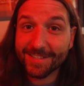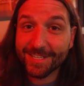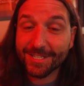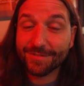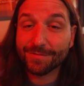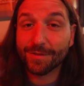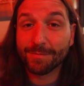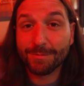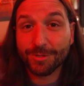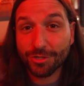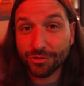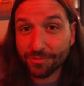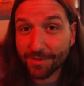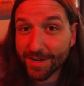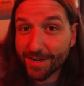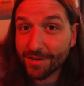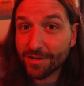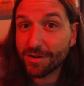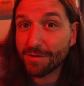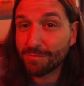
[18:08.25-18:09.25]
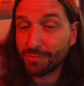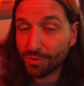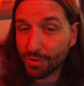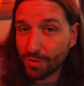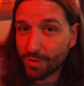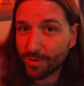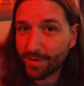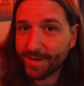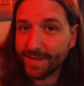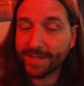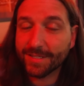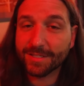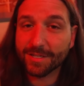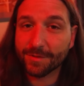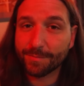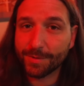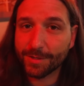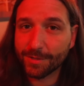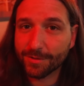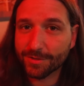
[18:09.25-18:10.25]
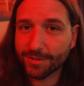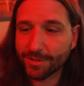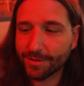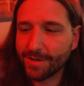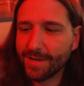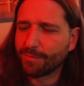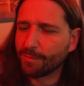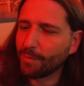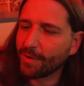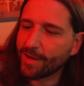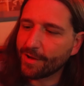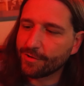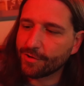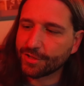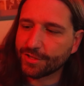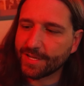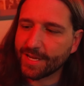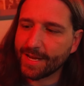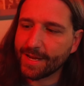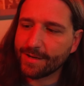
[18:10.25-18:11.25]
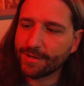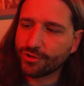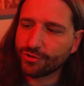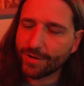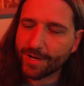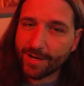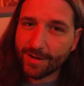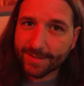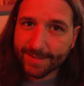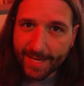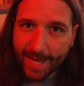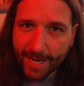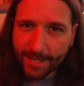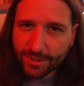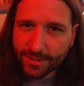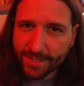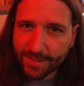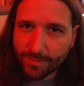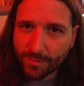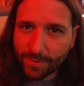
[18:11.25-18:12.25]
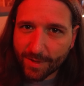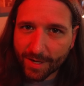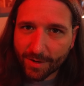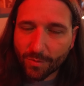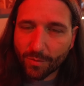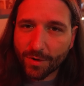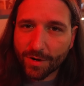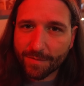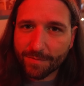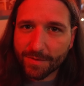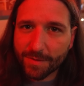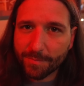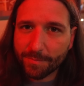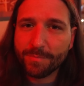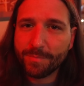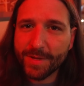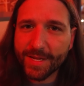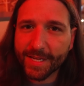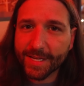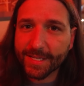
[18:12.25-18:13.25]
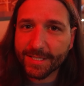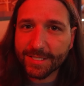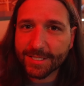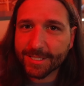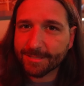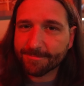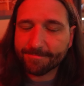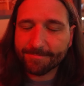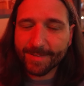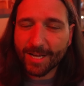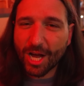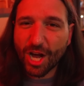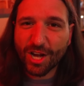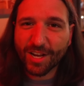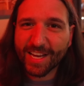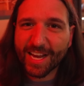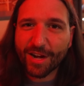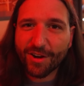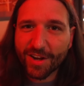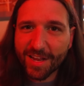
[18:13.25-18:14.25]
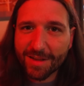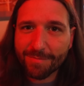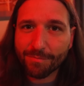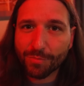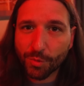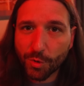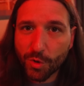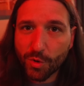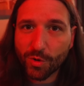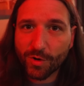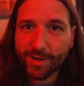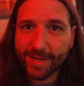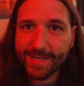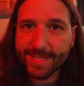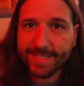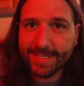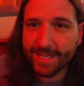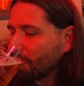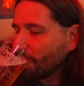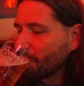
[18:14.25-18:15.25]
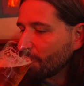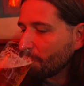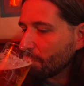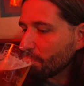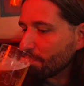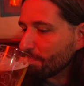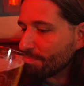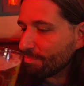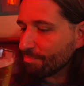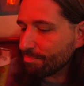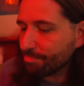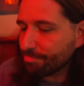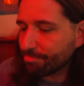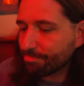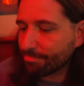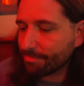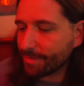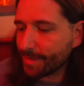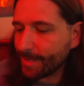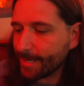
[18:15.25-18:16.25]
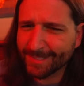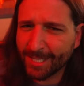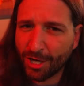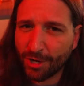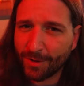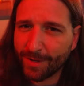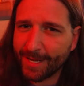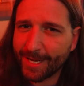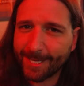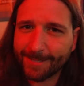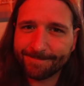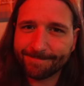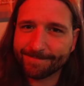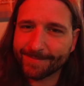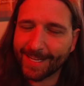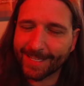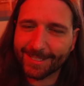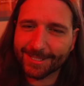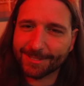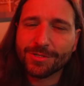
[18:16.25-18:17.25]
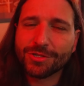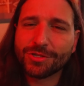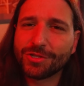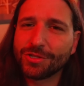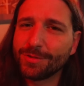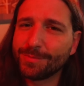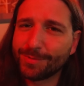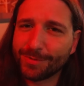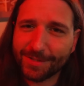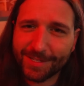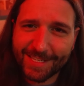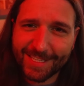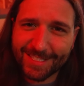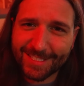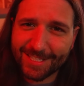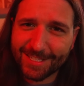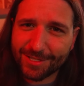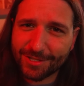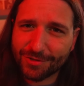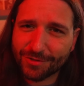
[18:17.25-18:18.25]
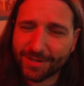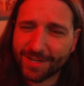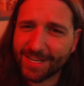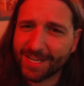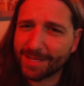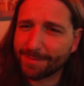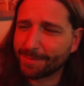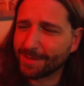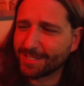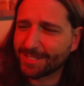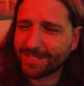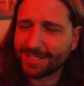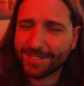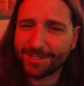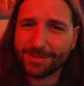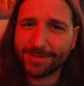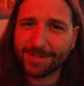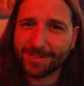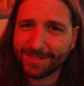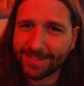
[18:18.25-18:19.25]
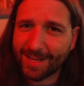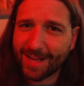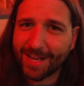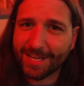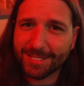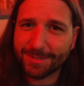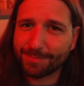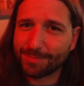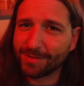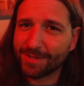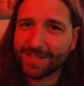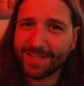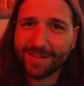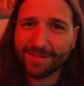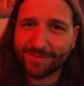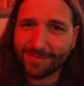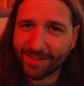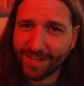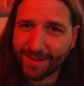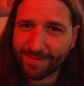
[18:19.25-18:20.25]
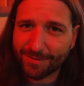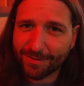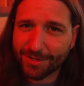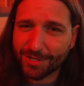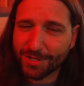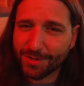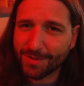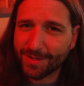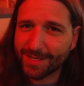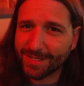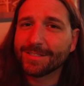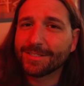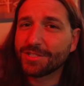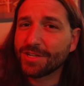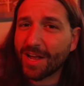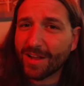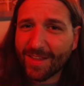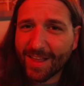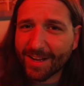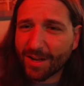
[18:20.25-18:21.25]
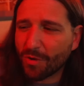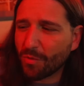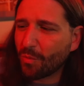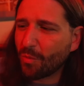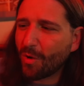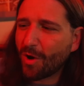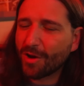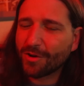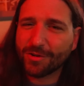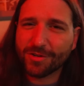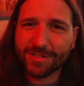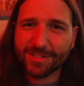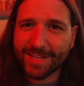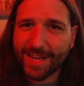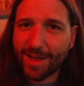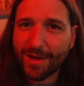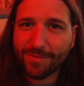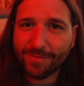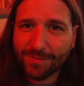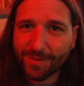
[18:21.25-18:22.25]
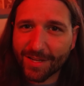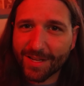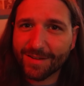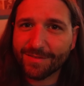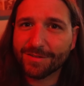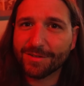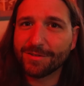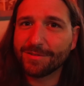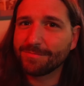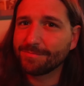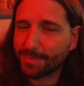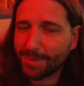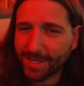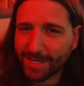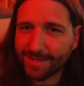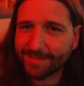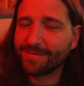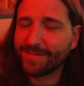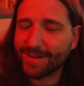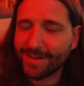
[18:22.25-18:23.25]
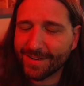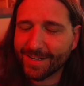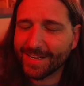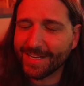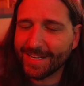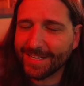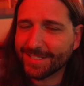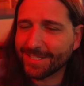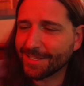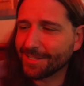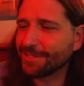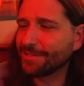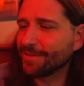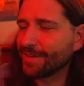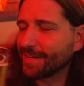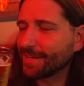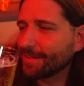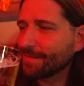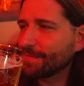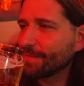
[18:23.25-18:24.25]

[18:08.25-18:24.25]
is from Dreher Brewery. It's their Pilsner. From what I understand, Dreher is actually like one of the biggest Hungarian breweries. Oh yeah, that's super easy to drink, but still nice, plenty of flavor to it. It's not like a watered down flavor, but very easy to drink.